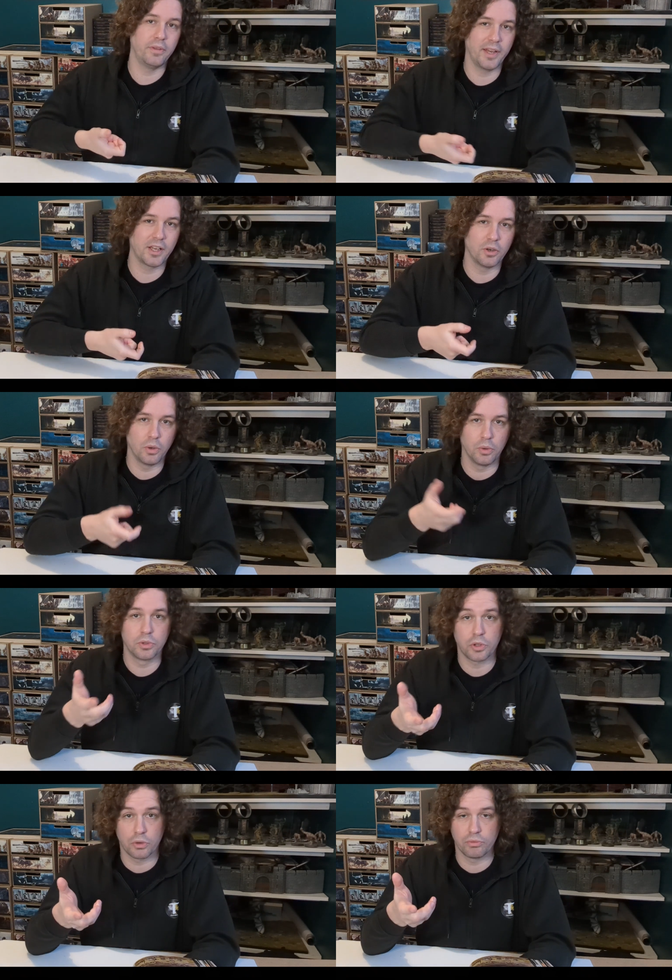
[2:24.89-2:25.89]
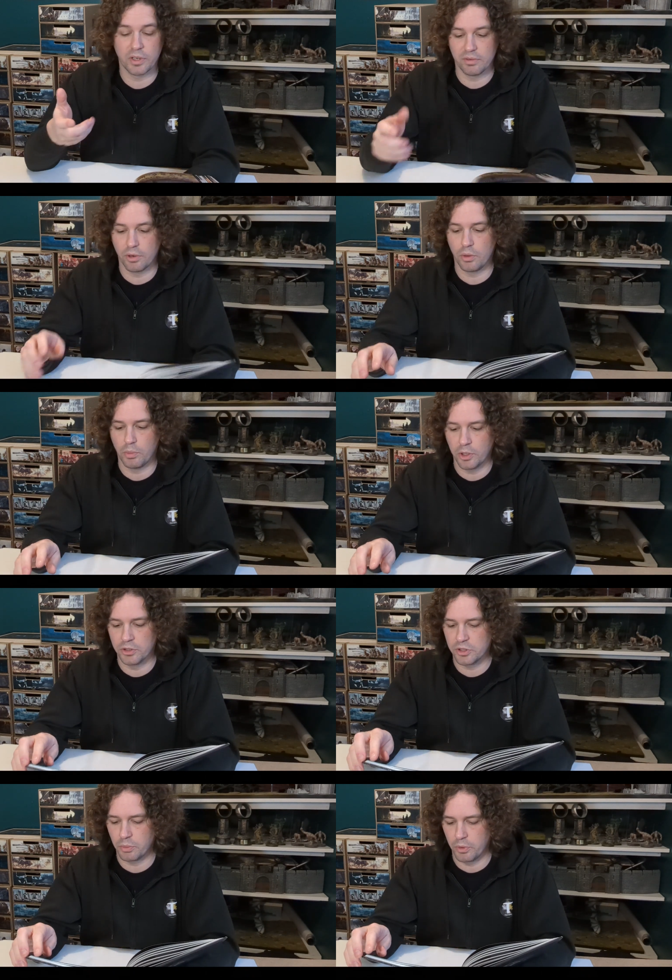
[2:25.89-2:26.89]
they can also re-roll
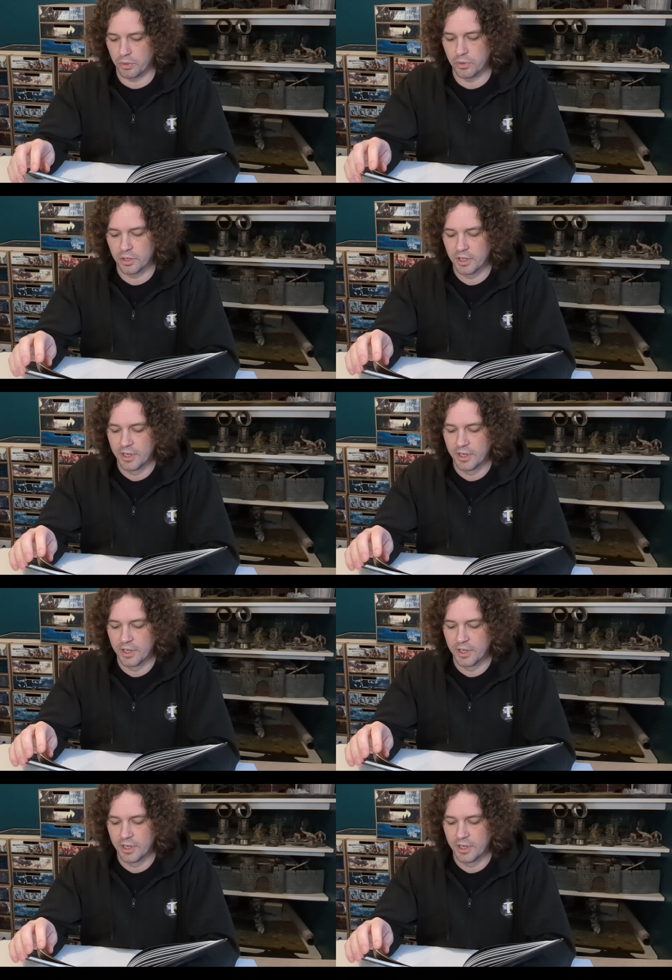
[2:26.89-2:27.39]
1s to wound.